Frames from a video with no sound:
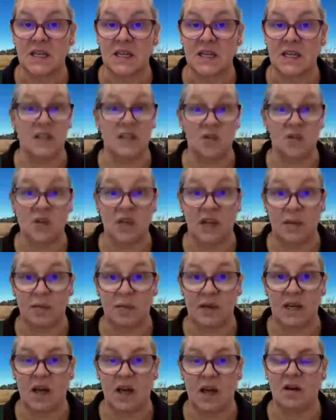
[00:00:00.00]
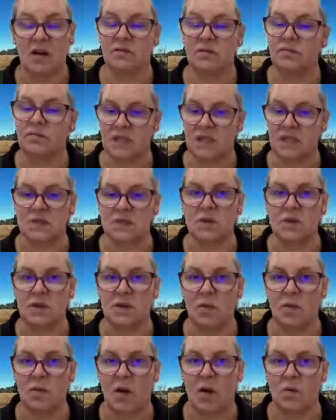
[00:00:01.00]
If they're looking a bit low,
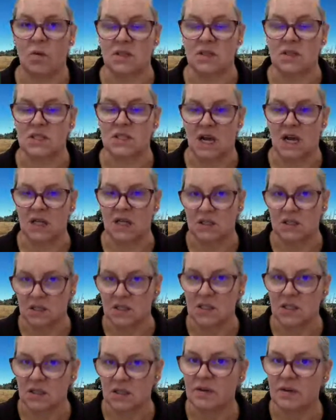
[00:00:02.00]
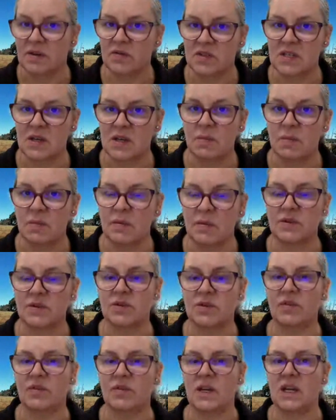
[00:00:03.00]
that's when you might want to start just a little bit of a
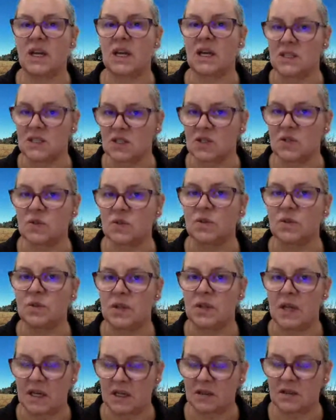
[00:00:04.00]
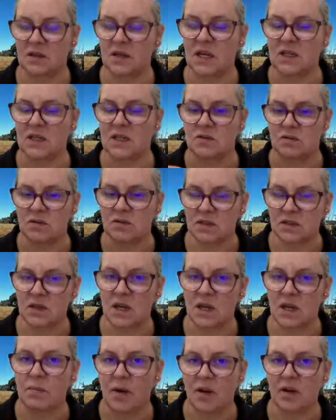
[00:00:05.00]
supplementary feeding until that nectar
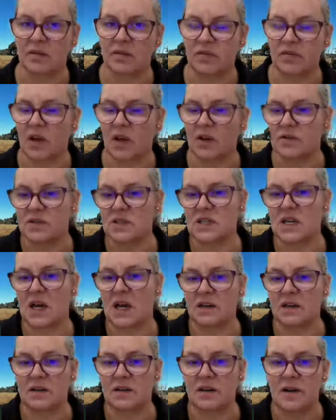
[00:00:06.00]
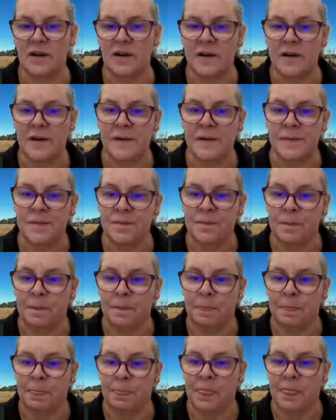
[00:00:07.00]
and pollen flow started.
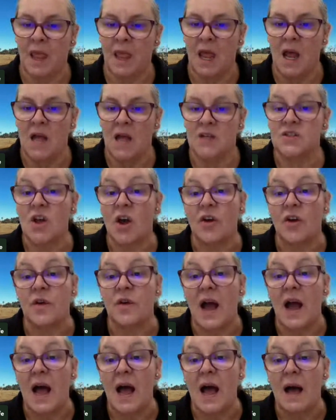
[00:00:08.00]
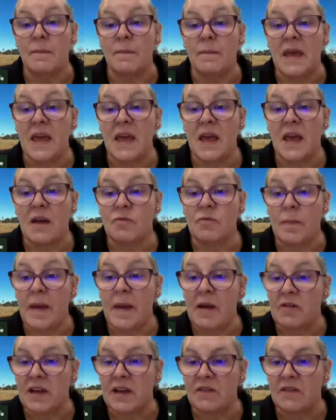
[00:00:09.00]
So
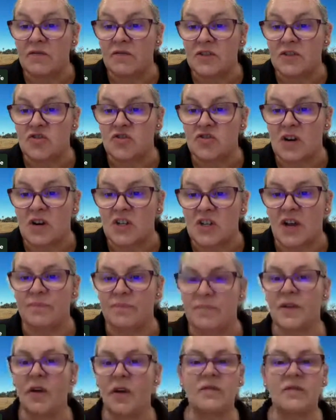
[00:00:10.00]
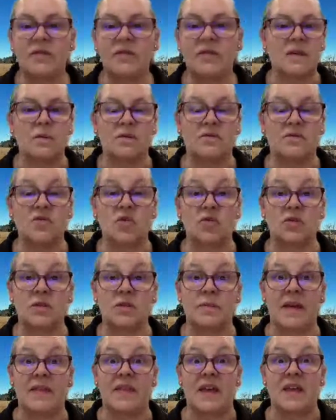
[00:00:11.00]
repairing infrastructure. Obviously, we've talked
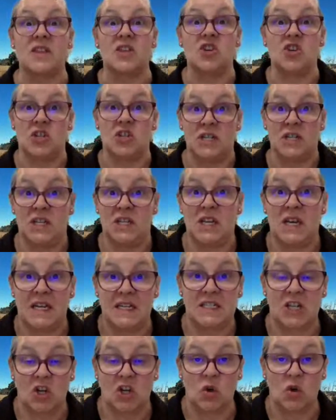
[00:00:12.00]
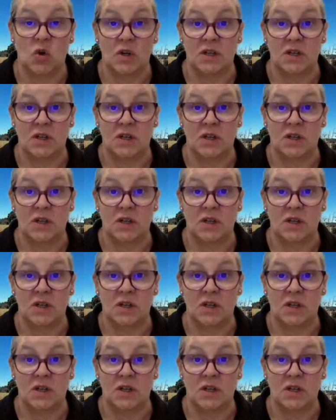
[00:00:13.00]
about that. You need to look at,